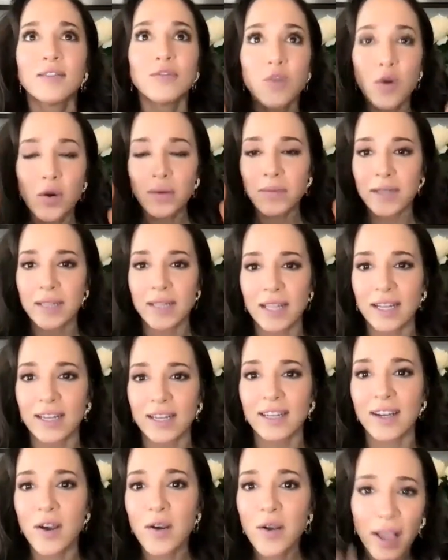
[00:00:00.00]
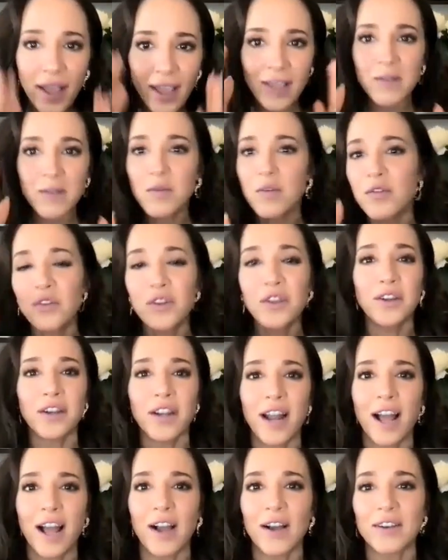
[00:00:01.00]
formula. Okay, we'll figure
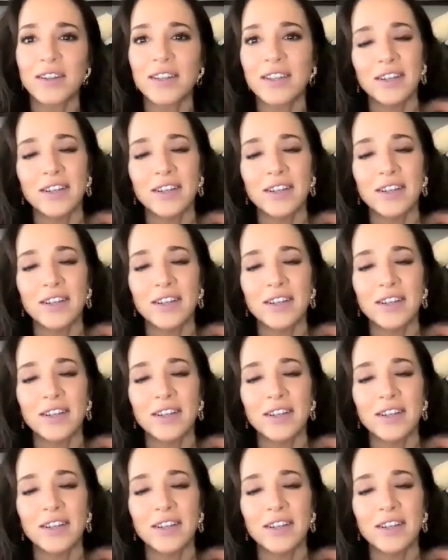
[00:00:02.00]
it out.